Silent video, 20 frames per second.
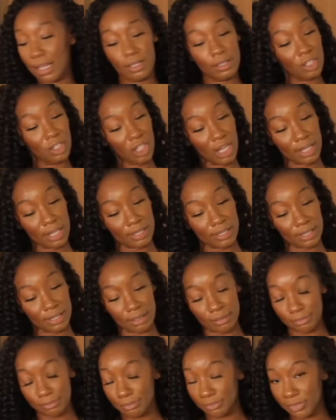
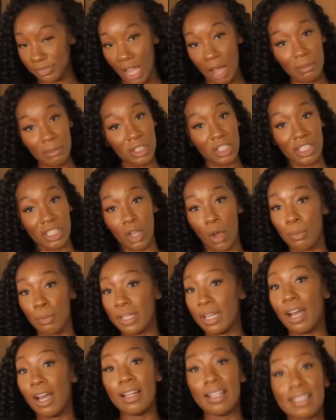just, I'm just going to
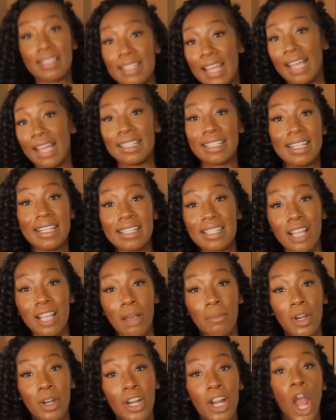be honest. Like, this
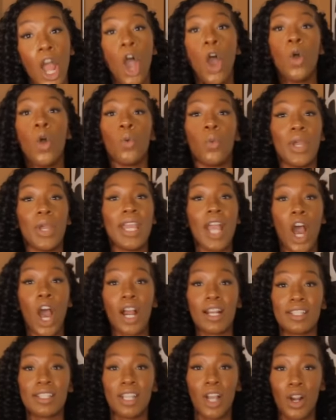summer, we
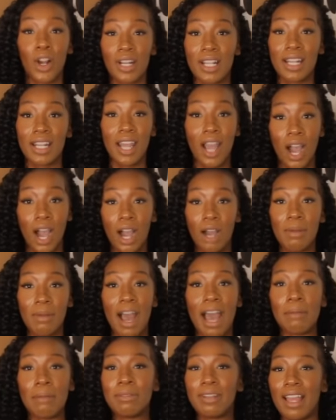are turning it up.
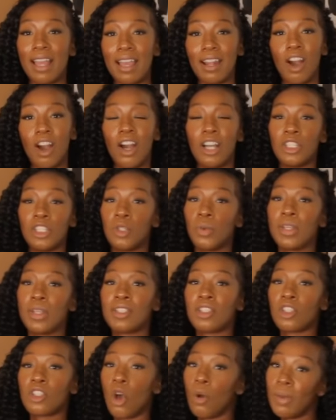I plan on doing
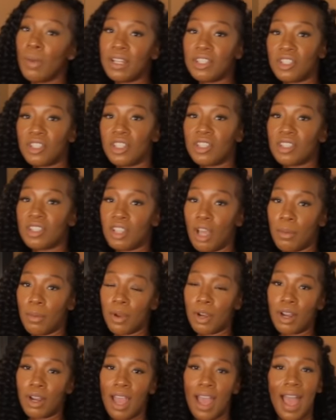so much this
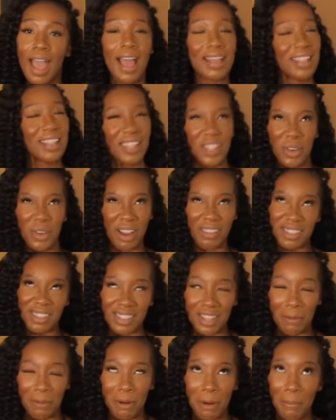summer, as I do every
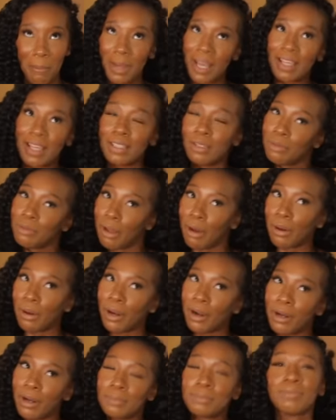summer, but you know,
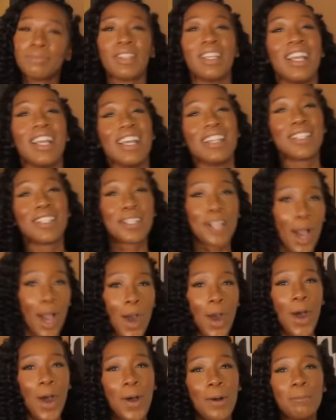girl. So...
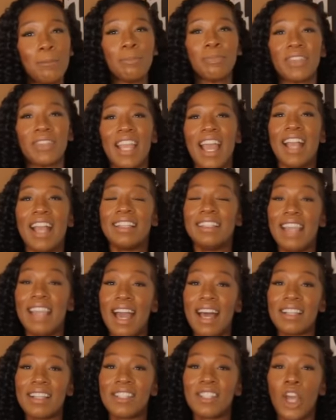
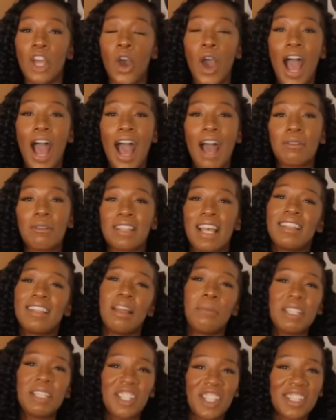yeah, so I was like,
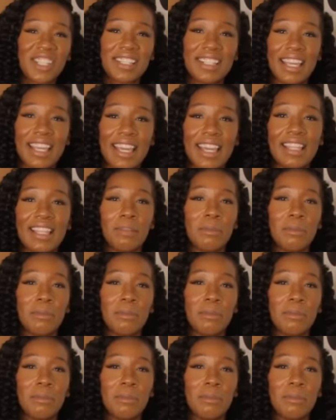let me just see